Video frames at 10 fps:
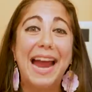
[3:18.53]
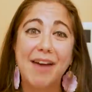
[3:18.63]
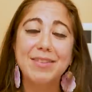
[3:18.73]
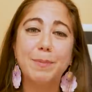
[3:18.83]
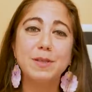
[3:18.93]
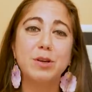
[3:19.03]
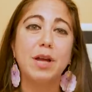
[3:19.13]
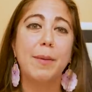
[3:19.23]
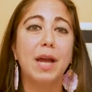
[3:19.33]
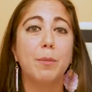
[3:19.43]
I have an episode
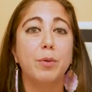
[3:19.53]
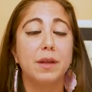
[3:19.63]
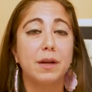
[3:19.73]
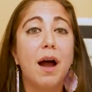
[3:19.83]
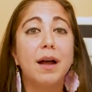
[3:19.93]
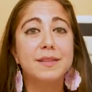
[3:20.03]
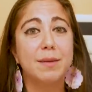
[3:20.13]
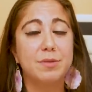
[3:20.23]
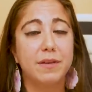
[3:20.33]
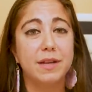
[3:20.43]
coming up where the
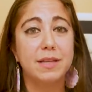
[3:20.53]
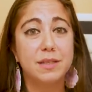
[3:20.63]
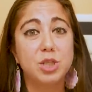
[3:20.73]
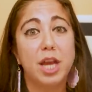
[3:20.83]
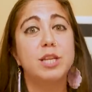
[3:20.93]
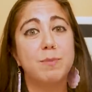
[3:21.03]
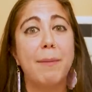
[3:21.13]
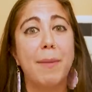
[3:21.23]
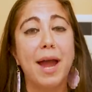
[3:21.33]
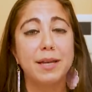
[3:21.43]
concept of it is change my
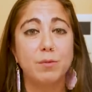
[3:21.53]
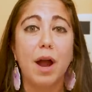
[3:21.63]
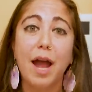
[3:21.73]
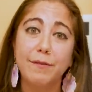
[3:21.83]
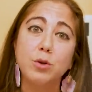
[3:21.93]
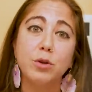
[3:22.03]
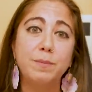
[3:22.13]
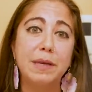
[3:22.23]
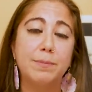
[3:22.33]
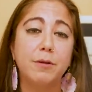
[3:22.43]
mind, where I've told
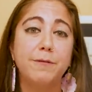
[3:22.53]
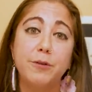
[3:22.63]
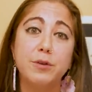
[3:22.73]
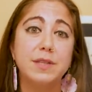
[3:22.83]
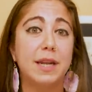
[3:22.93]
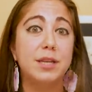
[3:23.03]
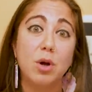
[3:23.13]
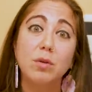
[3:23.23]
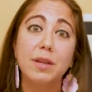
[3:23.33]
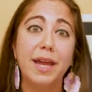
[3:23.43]
people foods that I
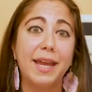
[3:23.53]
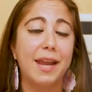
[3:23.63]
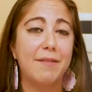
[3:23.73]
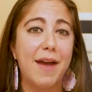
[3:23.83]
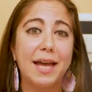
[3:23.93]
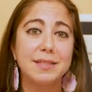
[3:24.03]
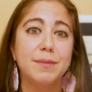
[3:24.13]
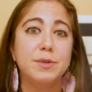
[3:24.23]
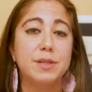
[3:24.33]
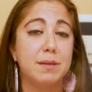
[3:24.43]
don't like and I've asked
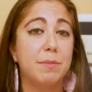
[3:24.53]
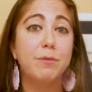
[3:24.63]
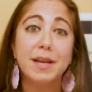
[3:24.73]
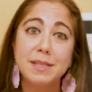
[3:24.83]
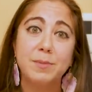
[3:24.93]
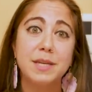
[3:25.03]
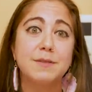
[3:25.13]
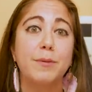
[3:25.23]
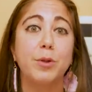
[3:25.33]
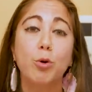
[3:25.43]
them to submit
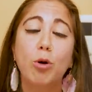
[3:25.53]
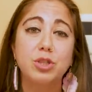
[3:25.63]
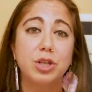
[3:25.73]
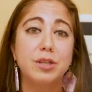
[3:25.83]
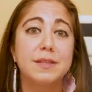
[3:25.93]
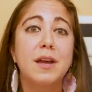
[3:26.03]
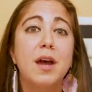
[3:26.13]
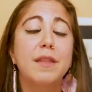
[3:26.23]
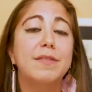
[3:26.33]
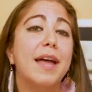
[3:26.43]
recipes from their cultures
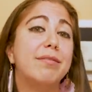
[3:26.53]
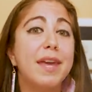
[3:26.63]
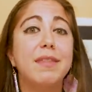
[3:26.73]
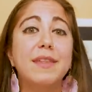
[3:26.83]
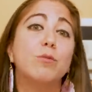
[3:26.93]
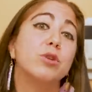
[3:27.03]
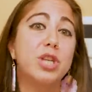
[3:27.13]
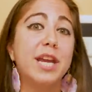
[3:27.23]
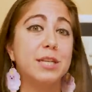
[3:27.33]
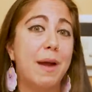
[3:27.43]
that they think will
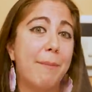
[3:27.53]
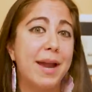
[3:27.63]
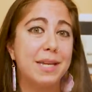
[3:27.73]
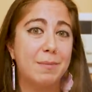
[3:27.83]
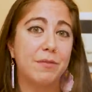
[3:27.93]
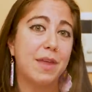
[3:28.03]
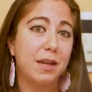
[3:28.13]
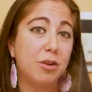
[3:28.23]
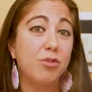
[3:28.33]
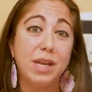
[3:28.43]
change my mind about that
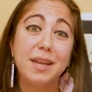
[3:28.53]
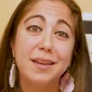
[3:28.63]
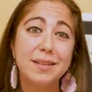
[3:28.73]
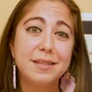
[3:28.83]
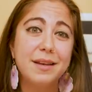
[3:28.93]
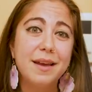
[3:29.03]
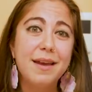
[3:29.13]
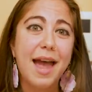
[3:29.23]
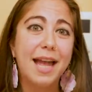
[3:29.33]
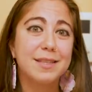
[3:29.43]
ingredient.
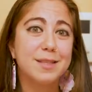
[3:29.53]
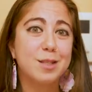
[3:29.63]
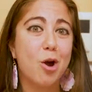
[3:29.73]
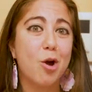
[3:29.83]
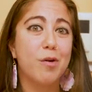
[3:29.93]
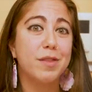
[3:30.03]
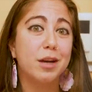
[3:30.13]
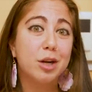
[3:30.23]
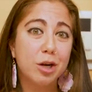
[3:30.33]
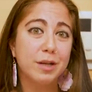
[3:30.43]
And so the
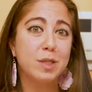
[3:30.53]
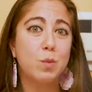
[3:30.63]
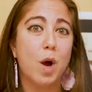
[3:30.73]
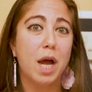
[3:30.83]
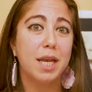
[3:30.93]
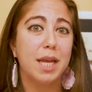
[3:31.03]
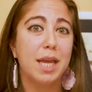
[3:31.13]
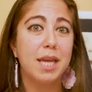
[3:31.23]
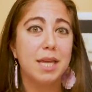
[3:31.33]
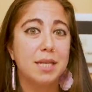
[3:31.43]
current one
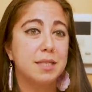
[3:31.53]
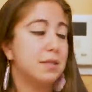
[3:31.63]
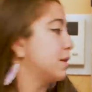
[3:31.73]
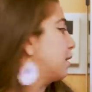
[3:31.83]
is